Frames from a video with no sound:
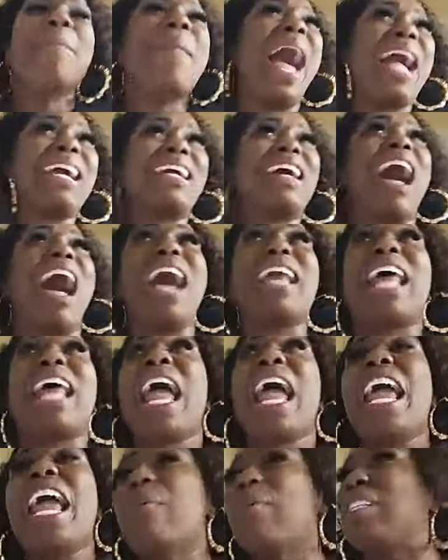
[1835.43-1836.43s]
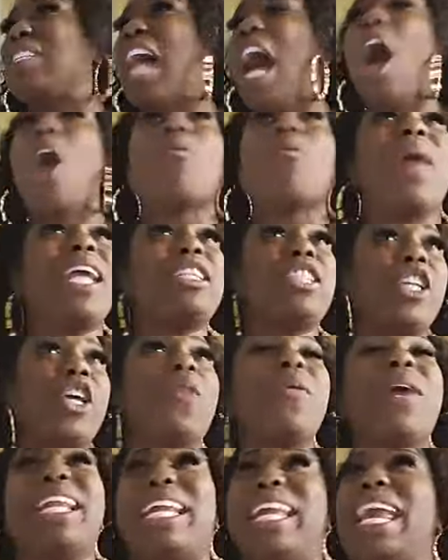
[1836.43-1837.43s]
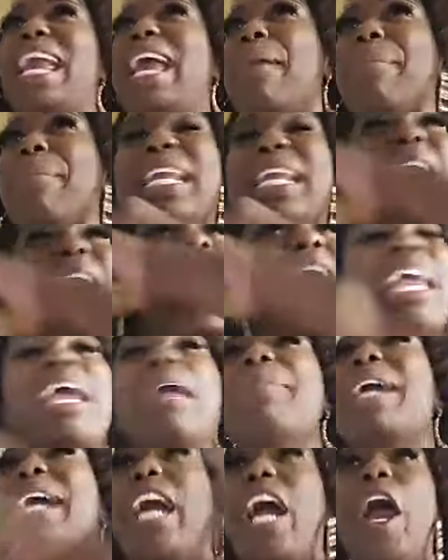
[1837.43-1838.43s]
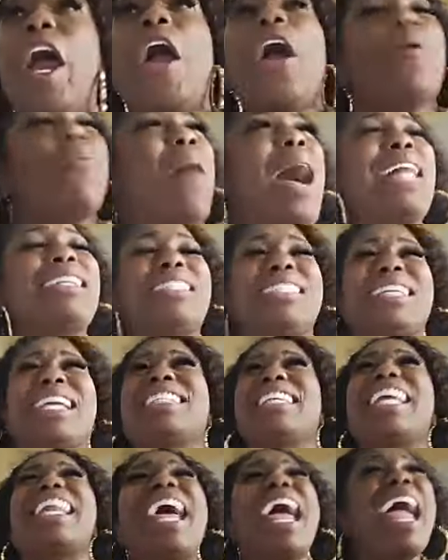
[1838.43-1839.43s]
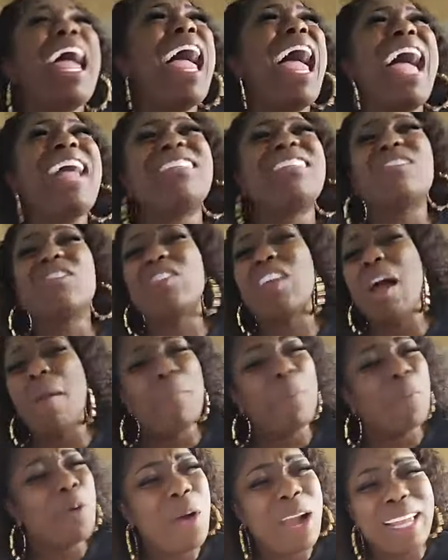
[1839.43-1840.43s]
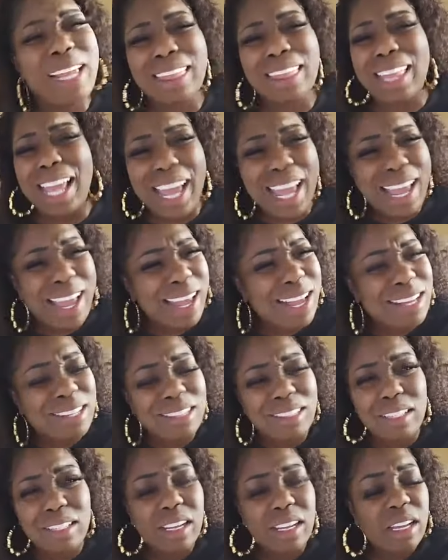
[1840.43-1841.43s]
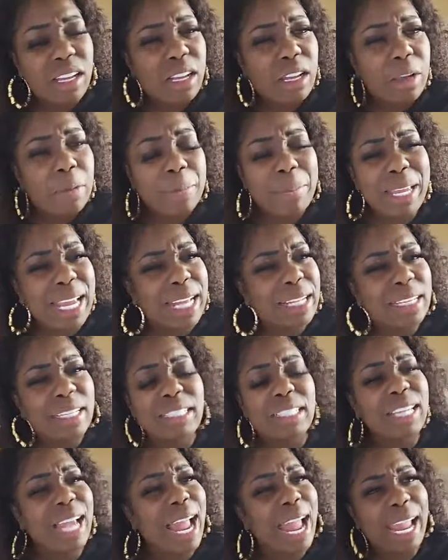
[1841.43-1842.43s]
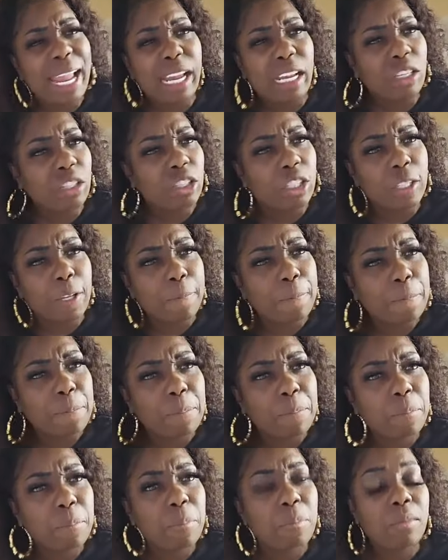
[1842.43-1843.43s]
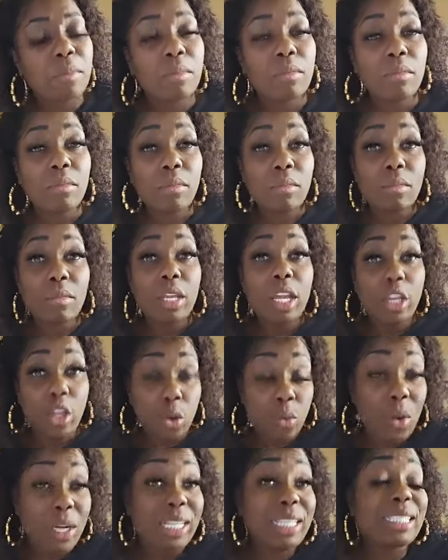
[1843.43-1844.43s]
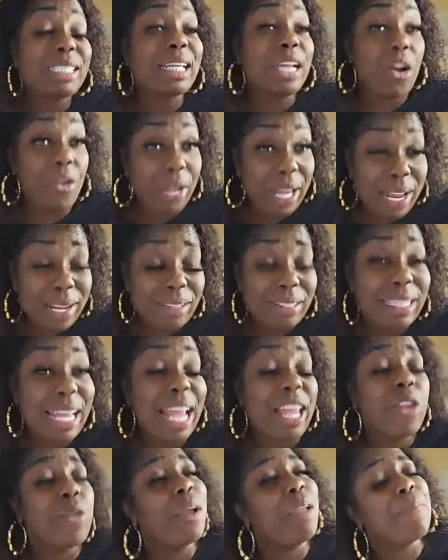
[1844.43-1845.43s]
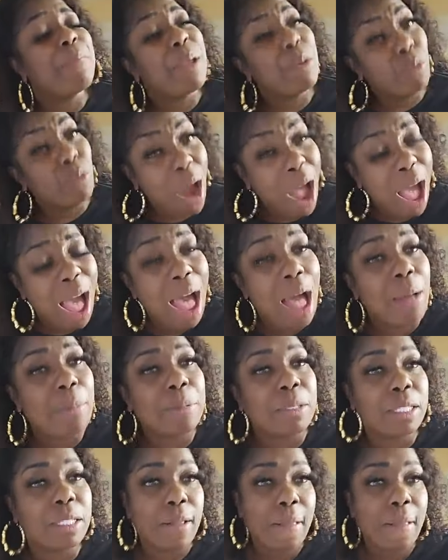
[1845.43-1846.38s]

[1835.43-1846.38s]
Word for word: My God, it was always you and him and him and her. Watch this. And at some point, things begin to change. You want to sit on here and say you ain't been robbed?